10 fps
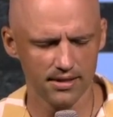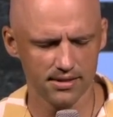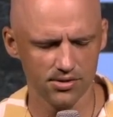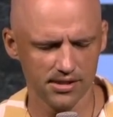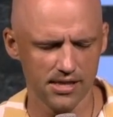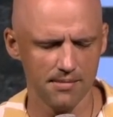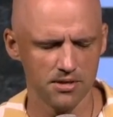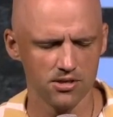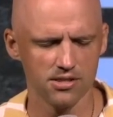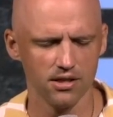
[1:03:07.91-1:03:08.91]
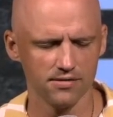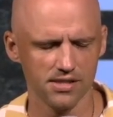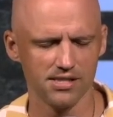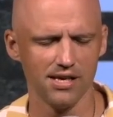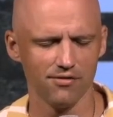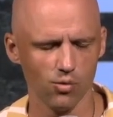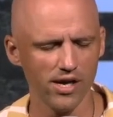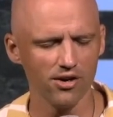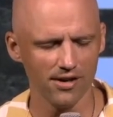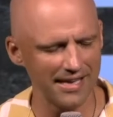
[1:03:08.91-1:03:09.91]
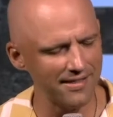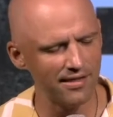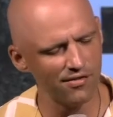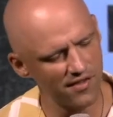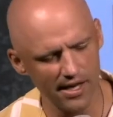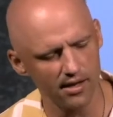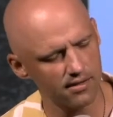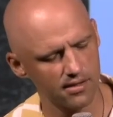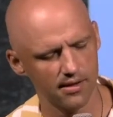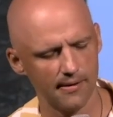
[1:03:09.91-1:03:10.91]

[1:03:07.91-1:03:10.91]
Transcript: to examine ourselves, to see if we are in the faith